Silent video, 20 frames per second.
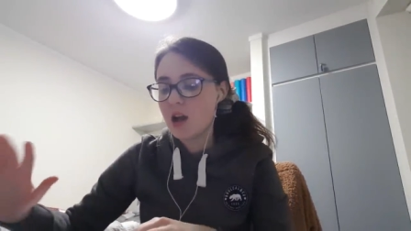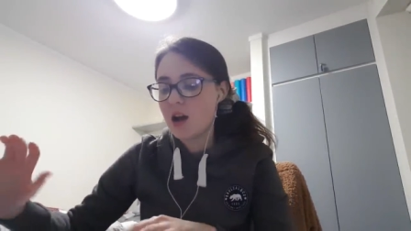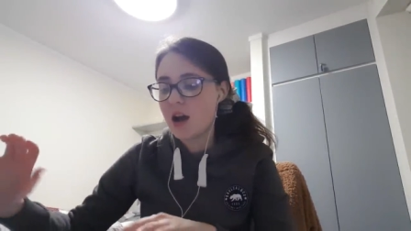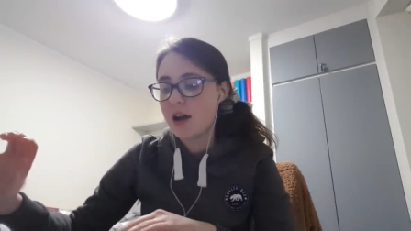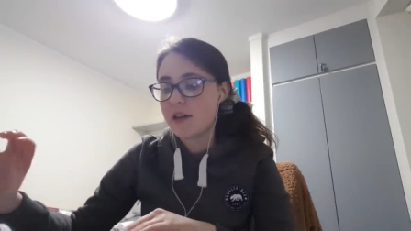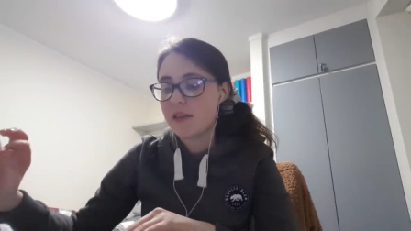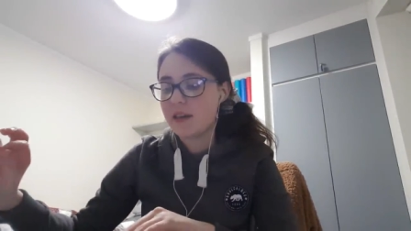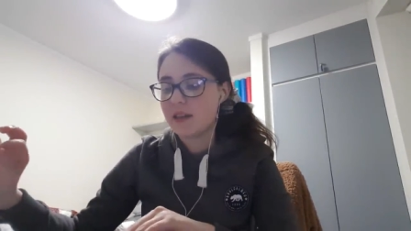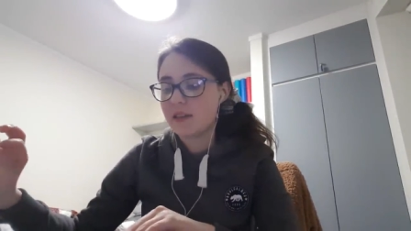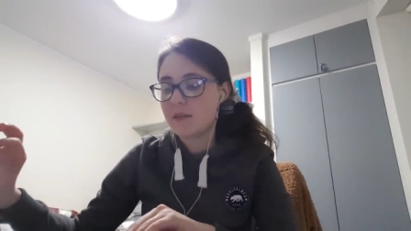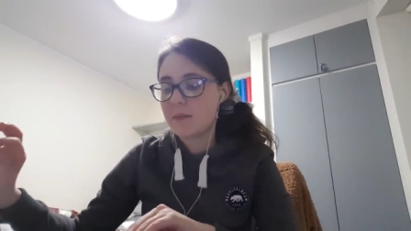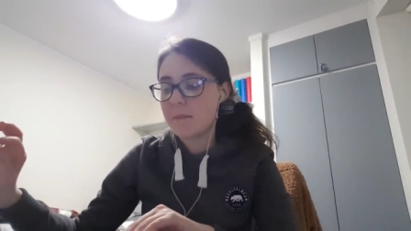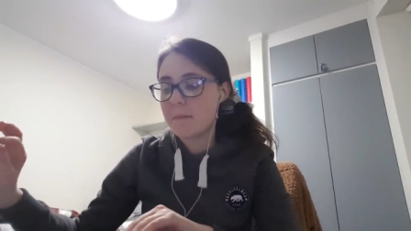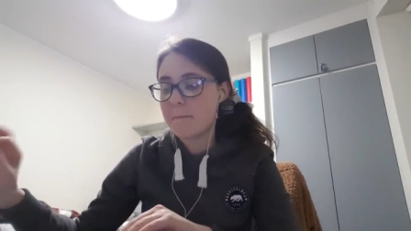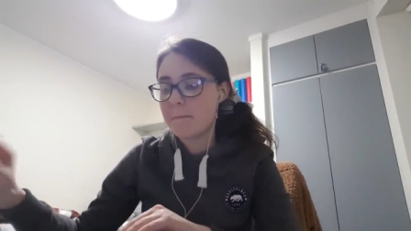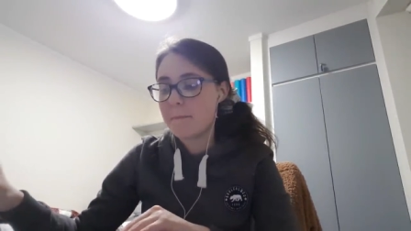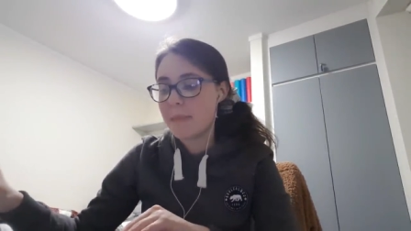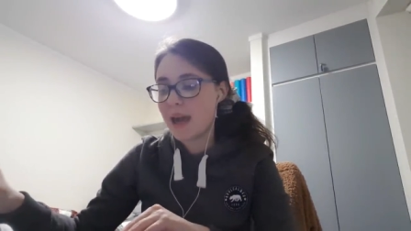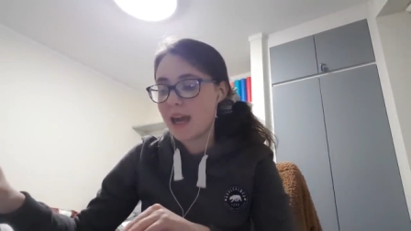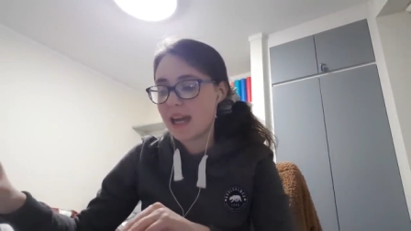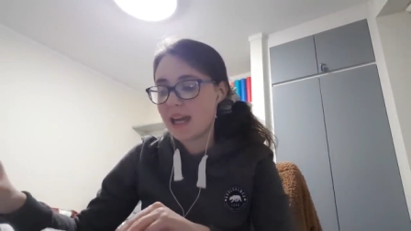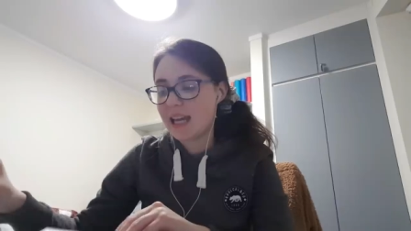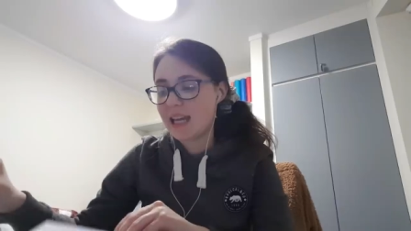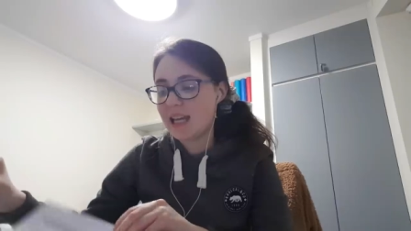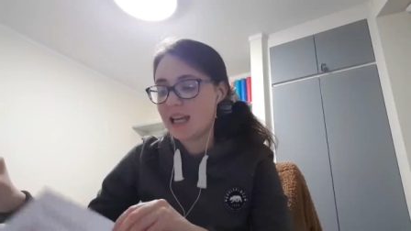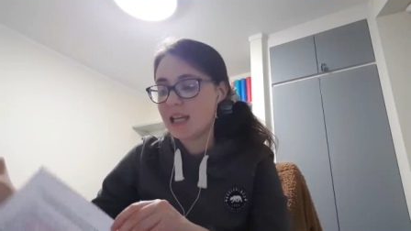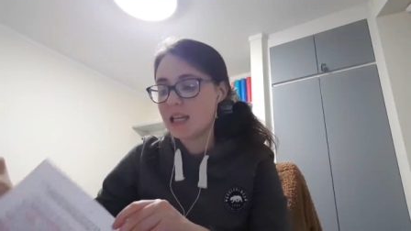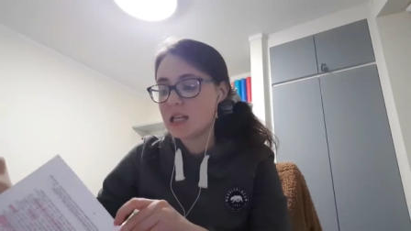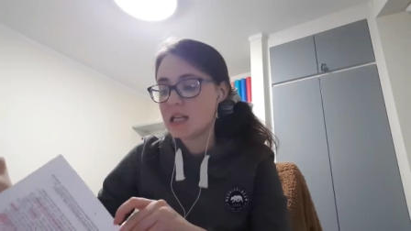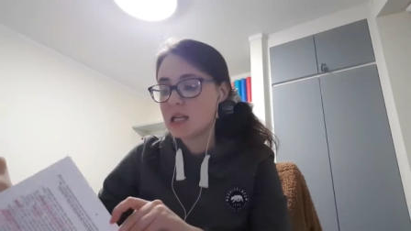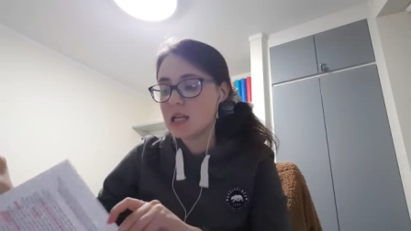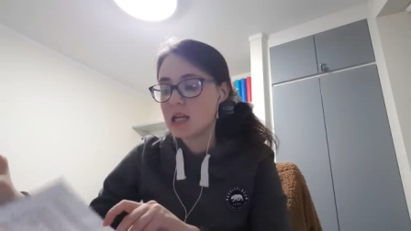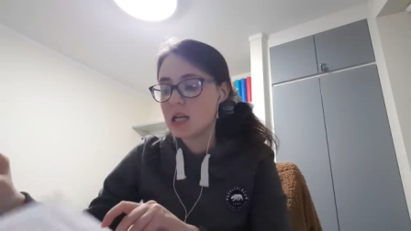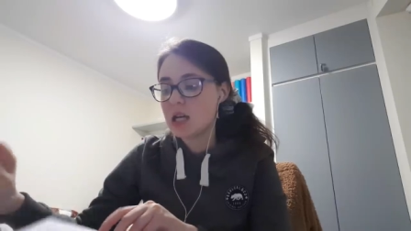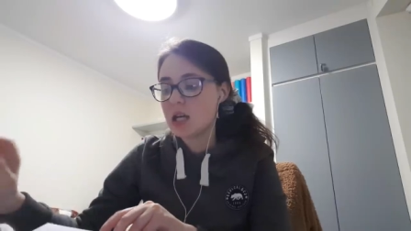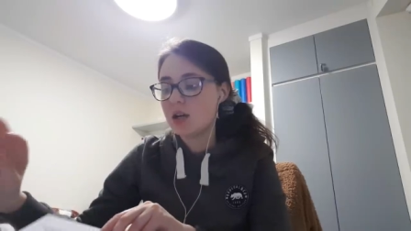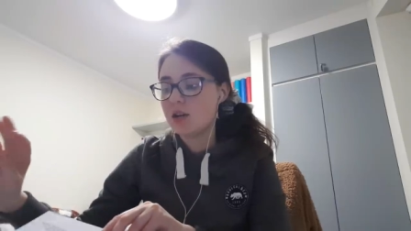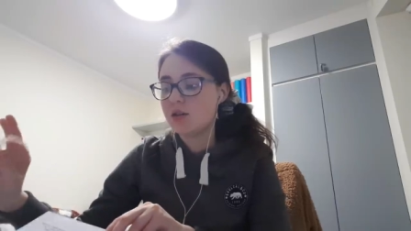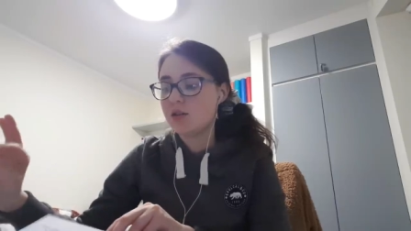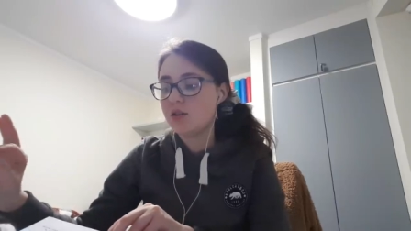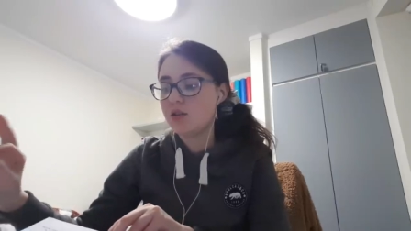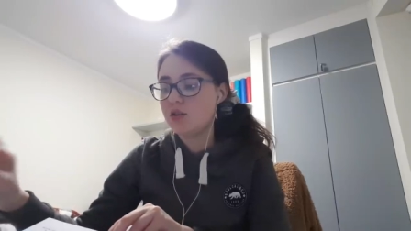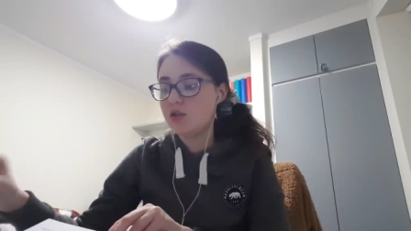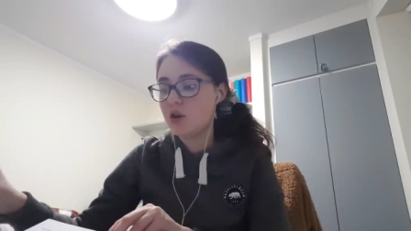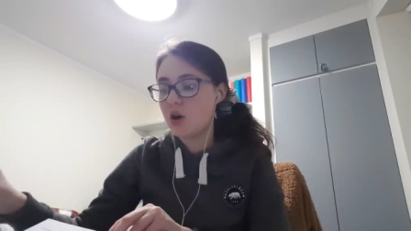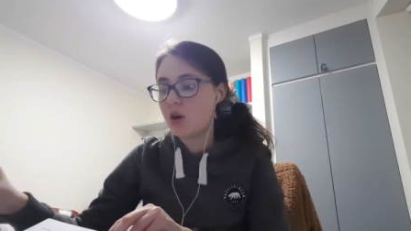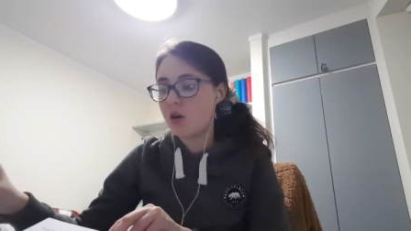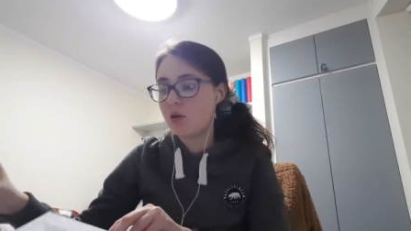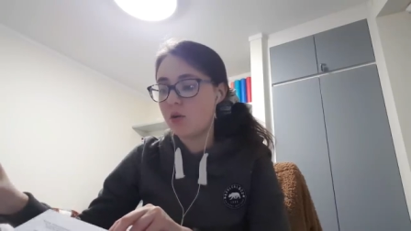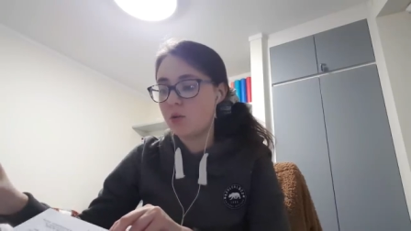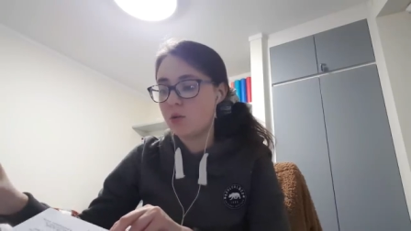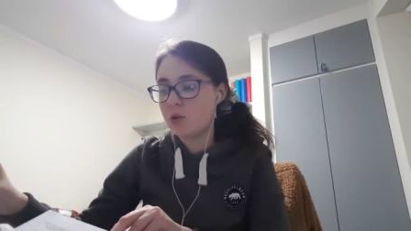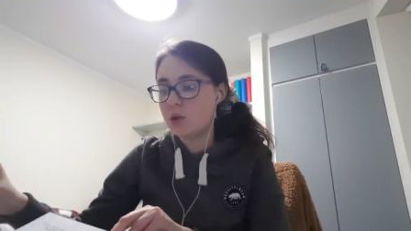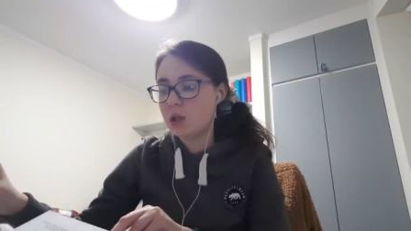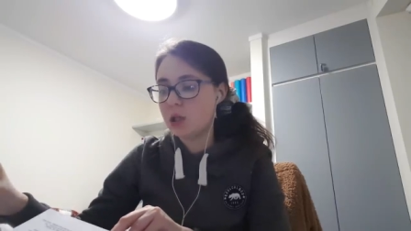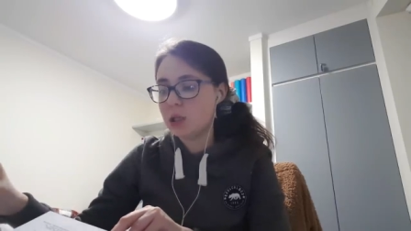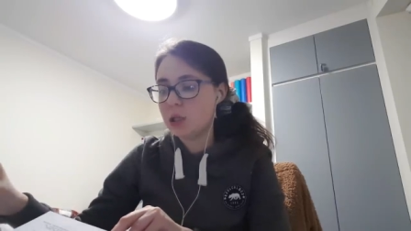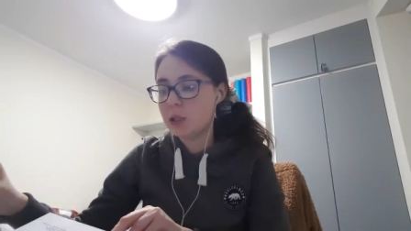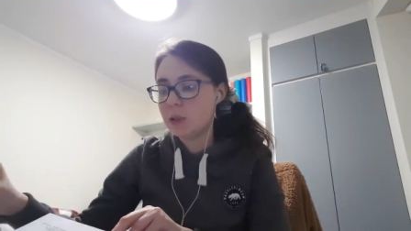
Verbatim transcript: I think the main goal